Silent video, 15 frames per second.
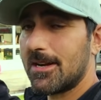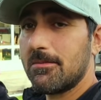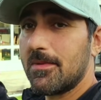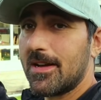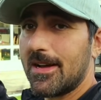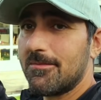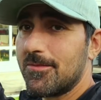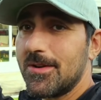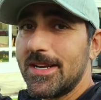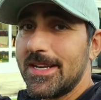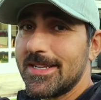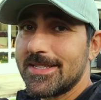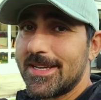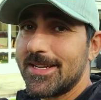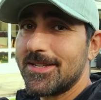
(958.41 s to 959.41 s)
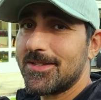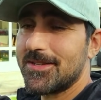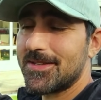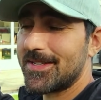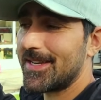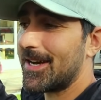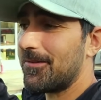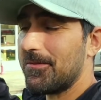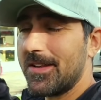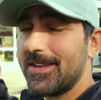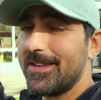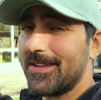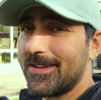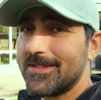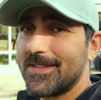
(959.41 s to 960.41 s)
I'm really excited to see how
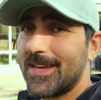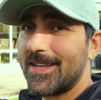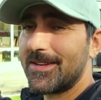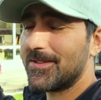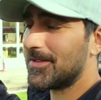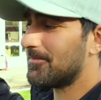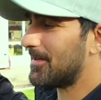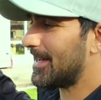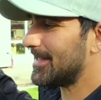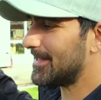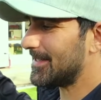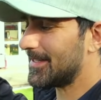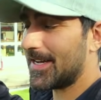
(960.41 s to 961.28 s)
it does handle the passage.